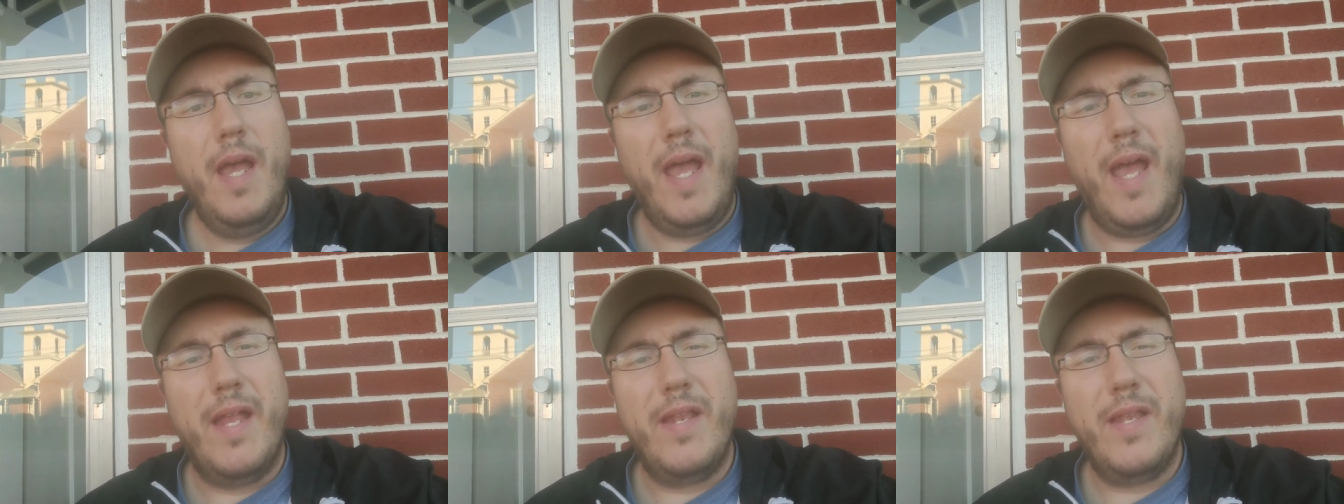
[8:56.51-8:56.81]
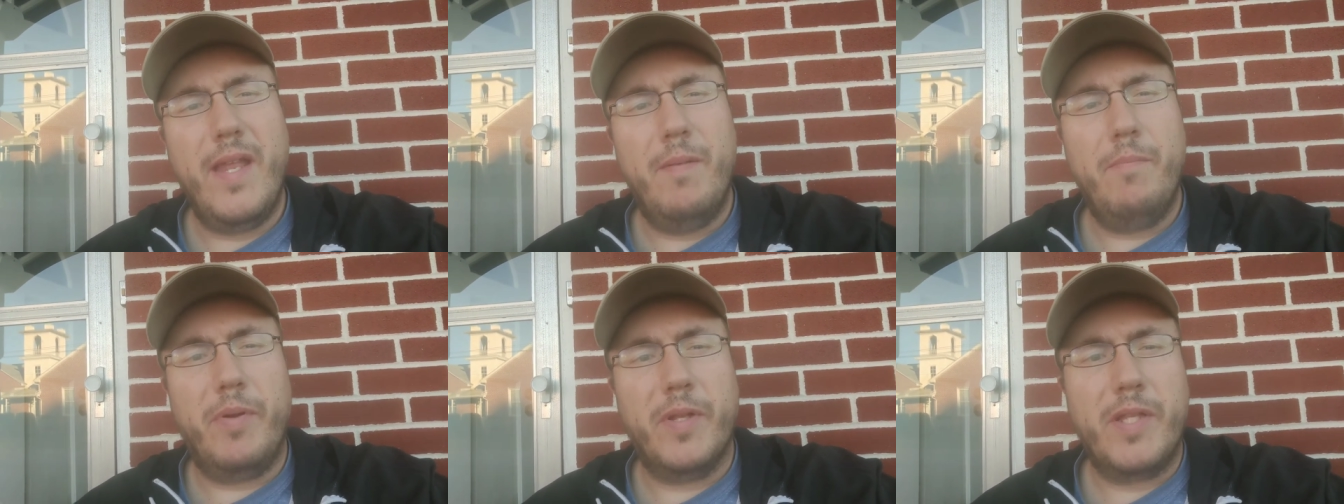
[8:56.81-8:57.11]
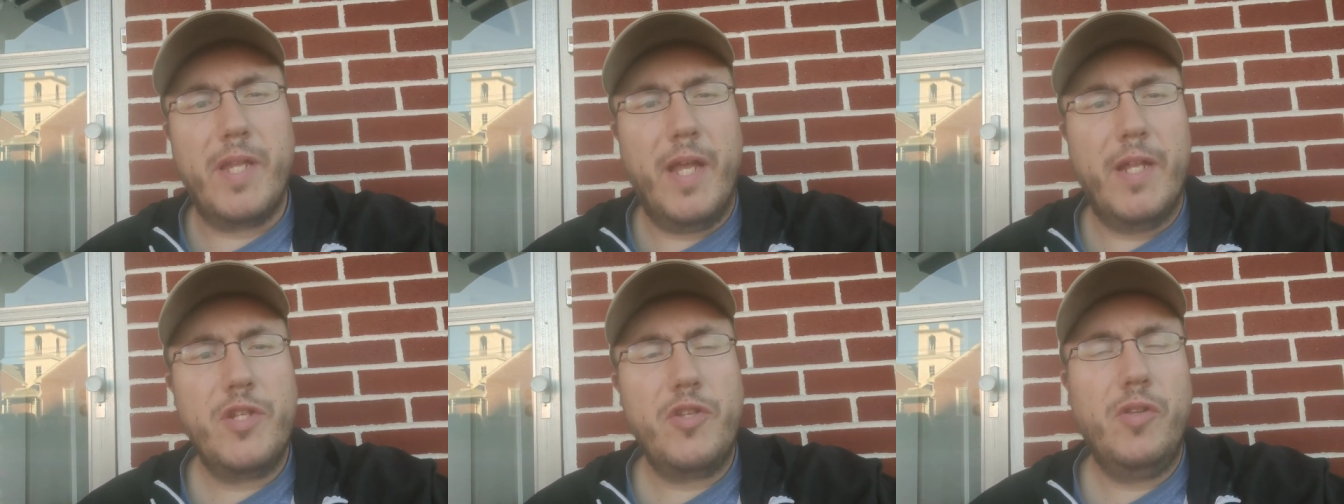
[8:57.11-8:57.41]
and then
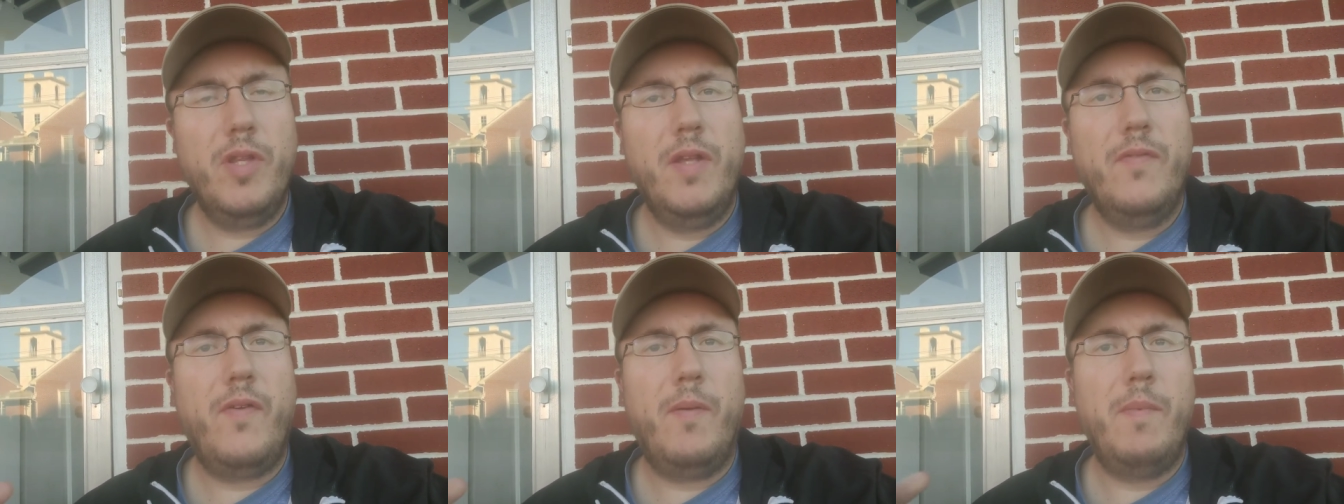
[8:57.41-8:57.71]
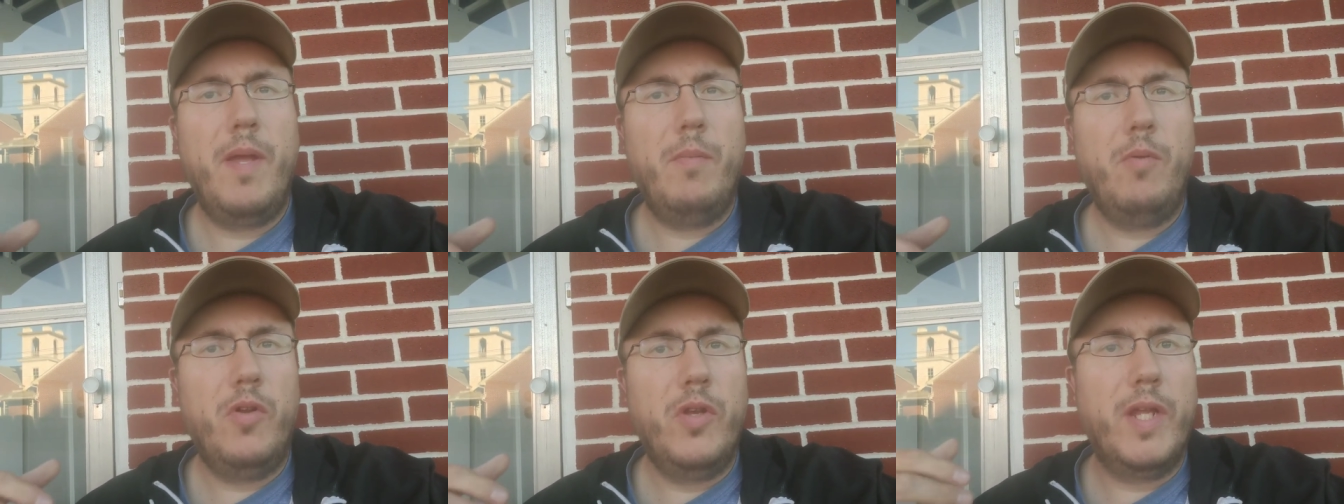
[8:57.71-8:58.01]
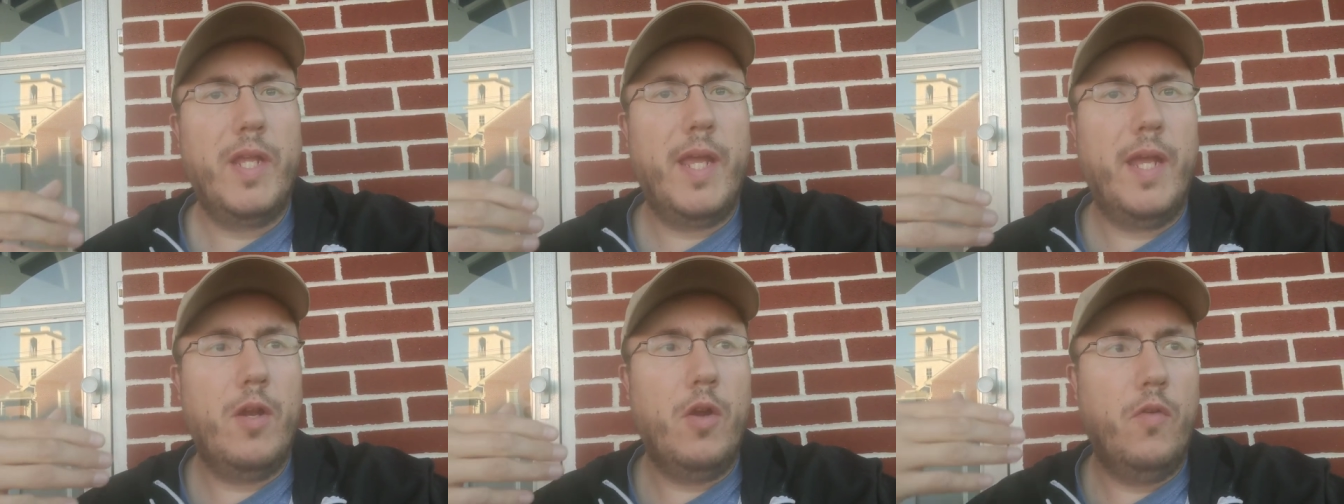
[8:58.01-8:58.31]
potentially if I'm able
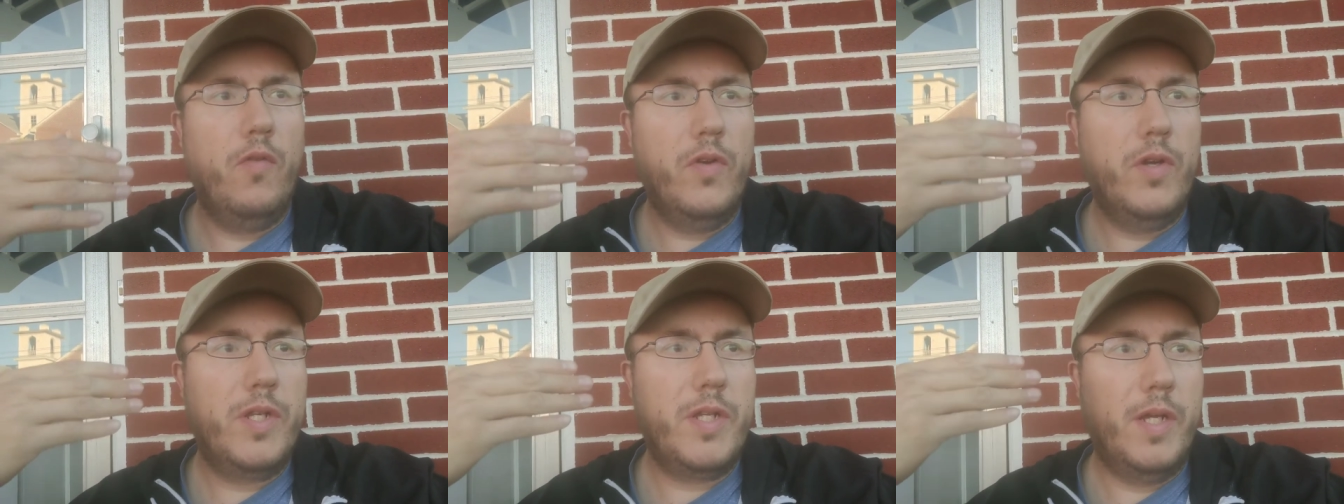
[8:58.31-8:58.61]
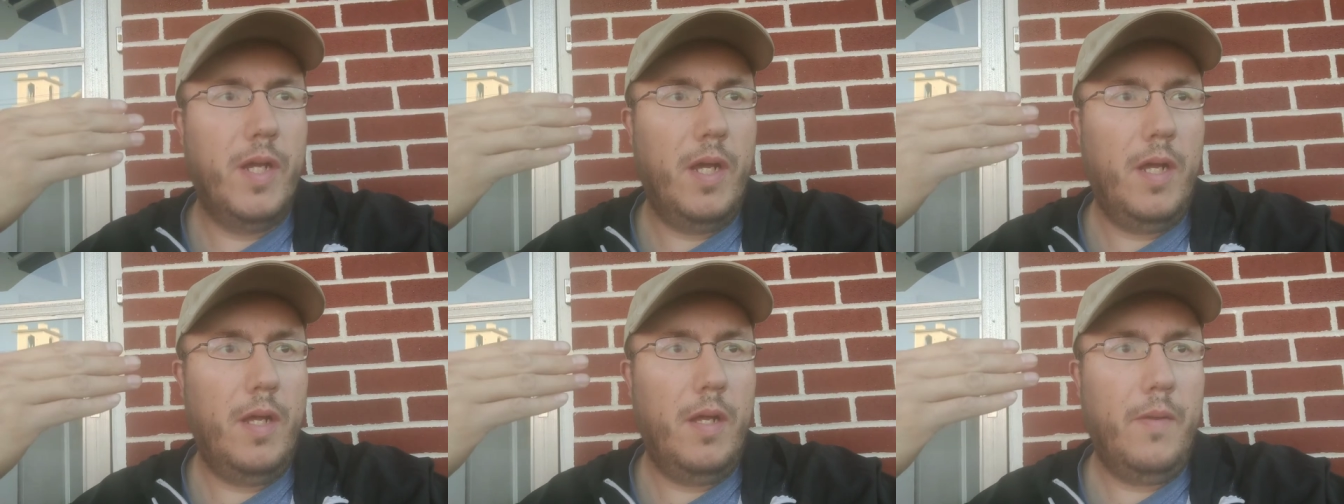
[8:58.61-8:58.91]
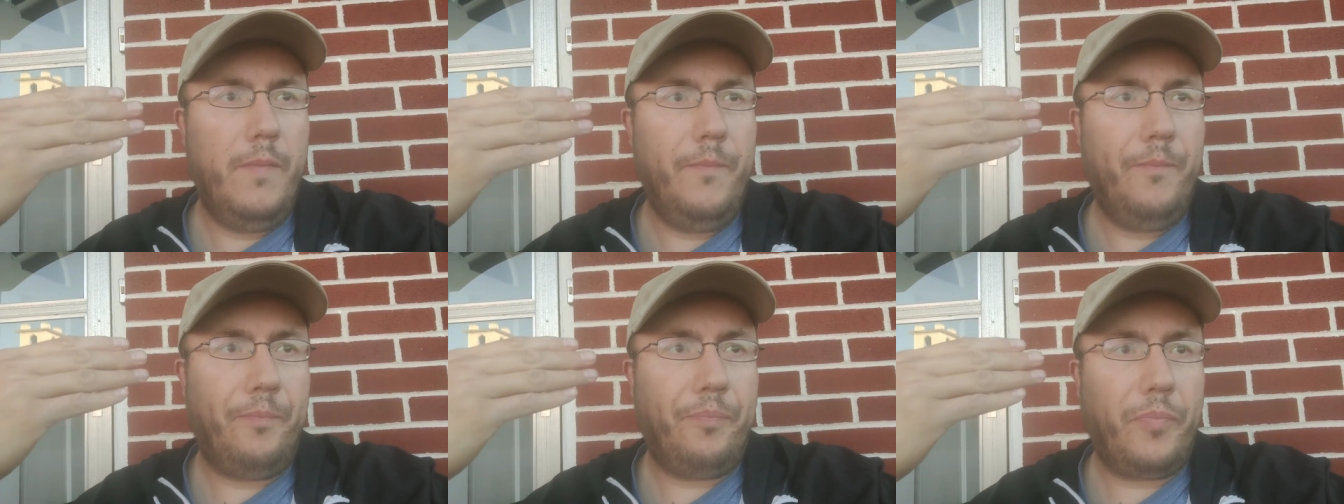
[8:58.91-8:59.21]
to get over
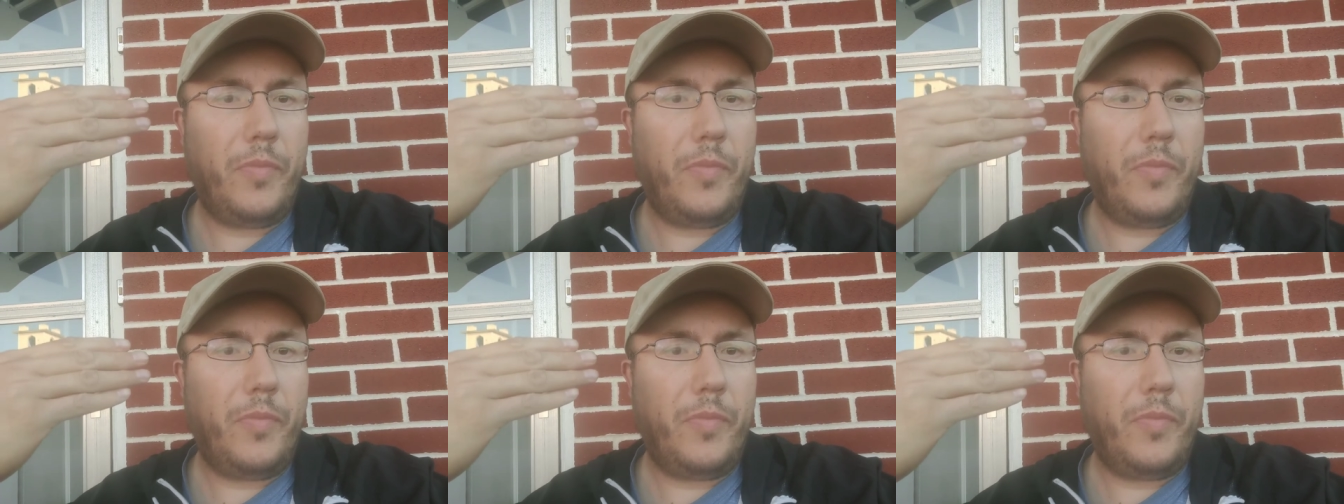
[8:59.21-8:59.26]
to